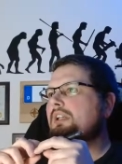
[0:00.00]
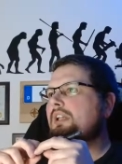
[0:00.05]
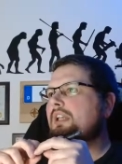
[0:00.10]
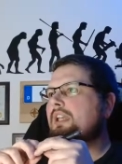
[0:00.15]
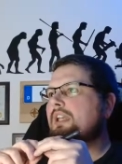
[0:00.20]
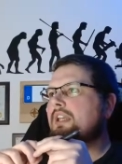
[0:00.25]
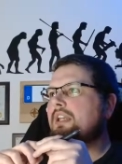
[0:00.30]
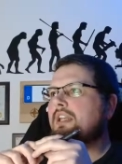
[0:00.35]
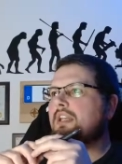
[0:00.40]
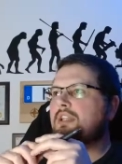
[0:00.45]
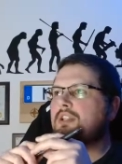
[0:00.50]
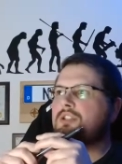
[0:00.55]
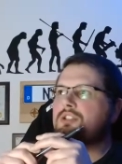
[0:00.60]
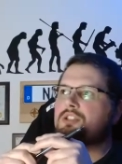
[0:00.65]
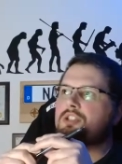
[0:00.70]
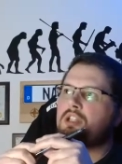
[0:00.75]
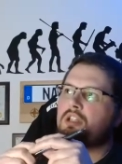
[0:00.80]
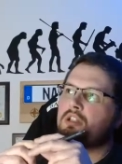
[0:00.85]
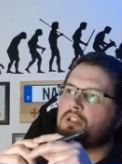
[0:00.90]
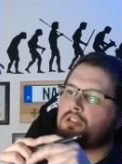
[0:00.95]
it
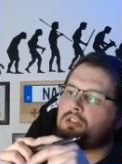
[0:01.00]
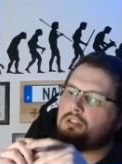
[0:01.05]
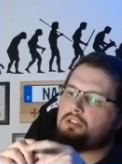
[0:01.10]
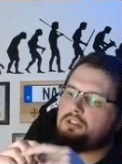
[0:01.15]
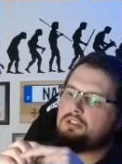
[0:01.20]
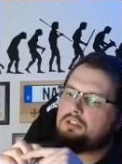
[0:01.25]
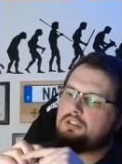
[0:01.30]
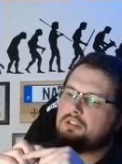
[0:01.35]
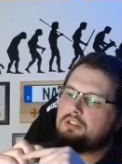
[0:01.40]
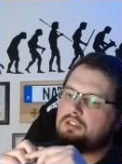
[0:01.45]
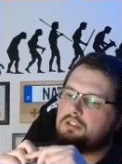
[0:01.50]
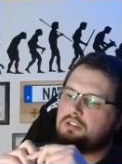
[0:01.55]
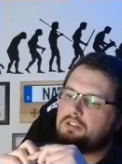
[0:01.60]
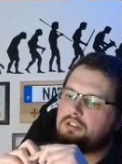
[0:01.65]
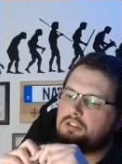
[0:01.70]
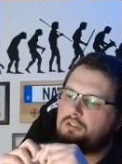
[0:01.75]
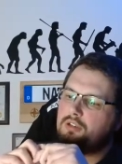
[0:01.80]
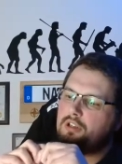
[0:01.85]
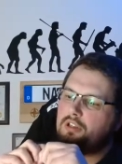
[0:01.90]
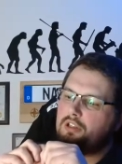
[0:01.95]
is
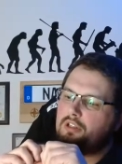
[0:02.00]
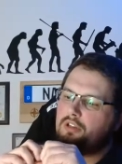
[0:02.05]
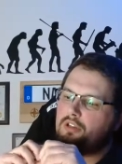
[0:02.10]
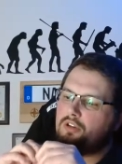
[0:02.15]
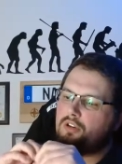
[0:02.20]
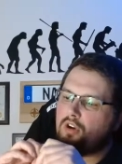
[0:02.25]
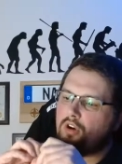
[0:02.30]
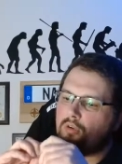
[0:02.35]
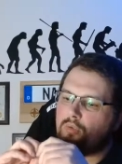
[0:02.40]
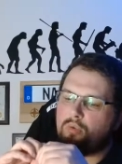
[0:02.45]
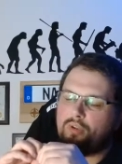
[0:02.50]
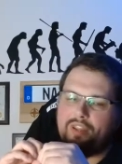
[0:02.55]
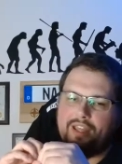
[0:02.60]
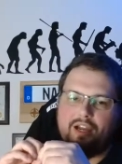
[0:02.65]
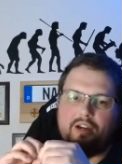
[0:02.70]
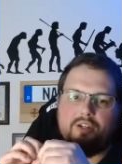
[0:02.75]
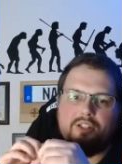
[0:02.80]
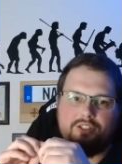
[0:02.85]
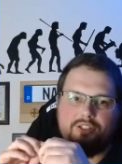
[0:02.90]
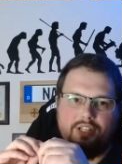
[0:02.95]
not
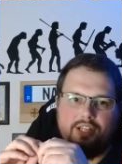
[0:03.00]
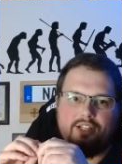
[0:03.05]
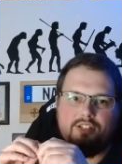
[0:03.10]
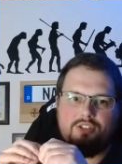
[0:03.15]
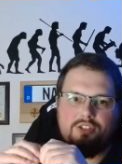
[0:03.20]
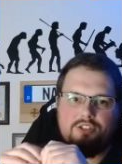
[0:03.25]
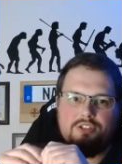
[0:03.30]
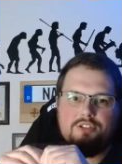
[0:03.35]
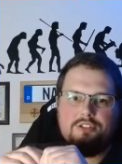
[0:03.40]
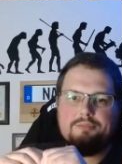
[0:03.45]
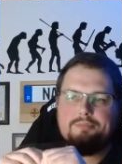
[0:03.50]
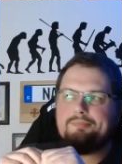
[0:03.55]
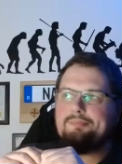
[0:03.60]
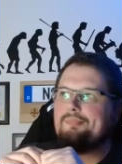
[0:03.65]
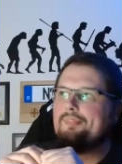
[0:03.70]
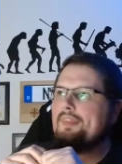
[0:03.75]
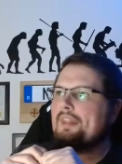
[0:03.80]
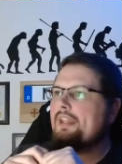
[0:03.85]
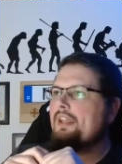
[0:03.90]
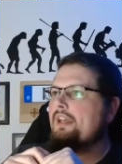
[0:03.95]
without its dangers,
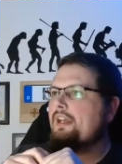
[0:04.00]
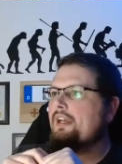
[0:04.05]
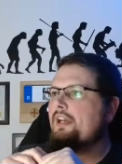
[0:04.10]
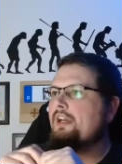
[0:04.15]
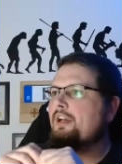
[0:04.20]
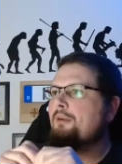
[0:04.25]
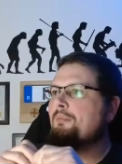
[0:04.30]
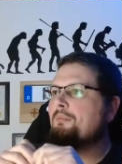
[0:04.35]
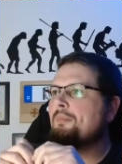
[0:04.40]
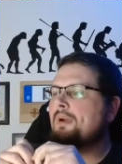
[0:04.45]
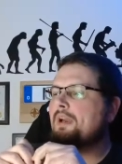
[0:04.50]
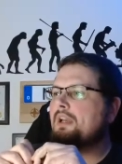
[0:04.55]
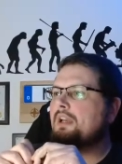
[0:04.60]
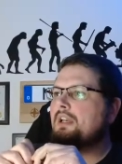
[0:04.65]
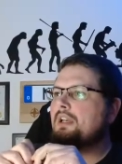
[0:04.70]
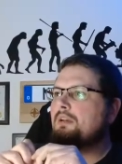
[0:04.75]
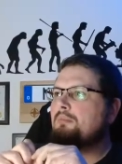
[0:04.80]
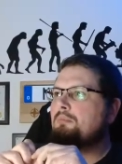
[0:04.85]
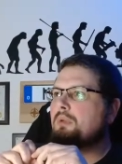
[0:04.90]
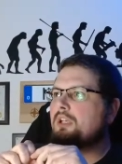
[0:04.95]

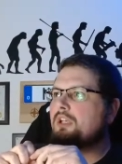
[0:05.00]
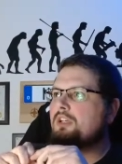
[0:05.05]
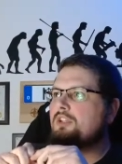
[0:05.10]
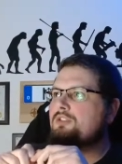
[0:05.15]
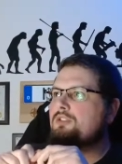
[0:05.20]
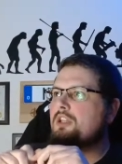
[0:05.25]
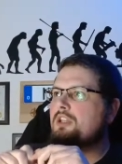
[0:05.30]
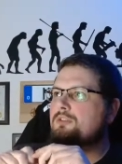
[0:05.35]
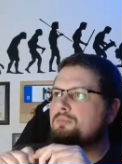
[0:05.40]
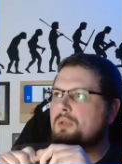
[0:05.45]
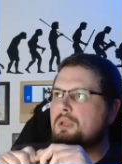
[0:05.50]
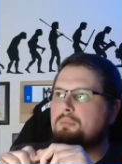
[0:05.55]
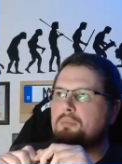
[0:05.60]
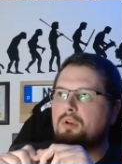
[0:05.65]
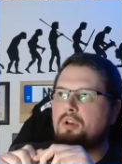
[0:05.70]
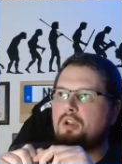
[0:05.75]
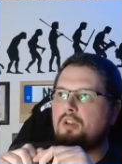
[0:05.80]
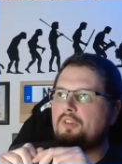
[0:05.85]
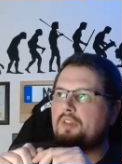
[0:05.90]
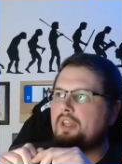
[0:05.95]
because there's
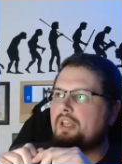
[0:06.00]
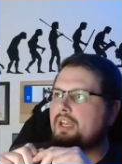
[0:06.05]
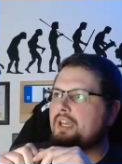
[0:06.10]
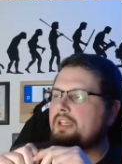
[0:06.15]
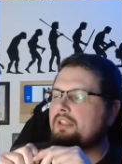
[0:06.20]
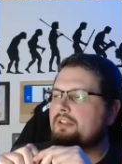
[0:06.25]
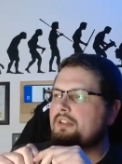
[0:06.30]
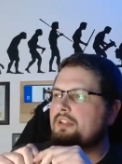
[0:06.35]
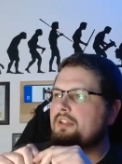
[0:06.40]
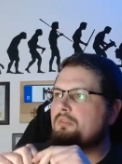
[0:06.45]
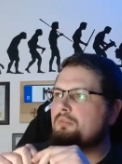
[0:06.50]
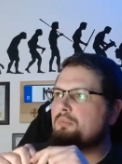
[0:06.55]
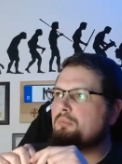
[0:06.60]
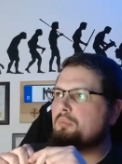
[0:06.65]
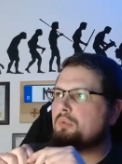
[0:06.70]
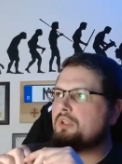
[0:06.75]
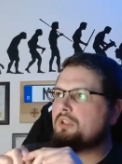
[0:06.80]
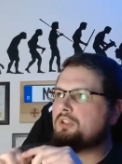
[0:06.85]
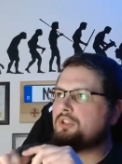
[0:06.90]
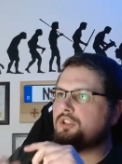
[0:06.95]
people on there that
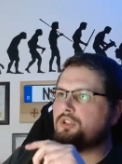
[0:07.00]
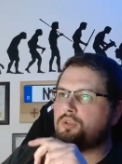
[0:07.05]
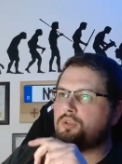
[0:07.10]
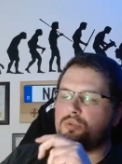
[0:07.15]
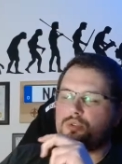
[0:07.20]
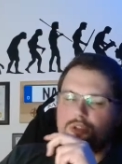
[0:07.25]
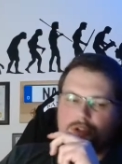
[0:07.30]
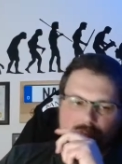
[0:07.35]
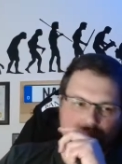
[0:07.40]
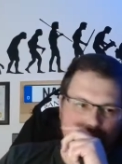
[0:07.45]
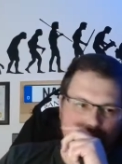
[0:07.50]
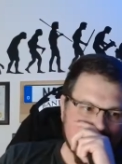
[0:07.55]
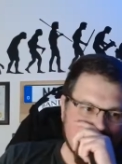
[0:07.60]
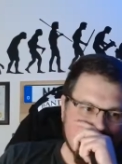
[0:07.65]
will use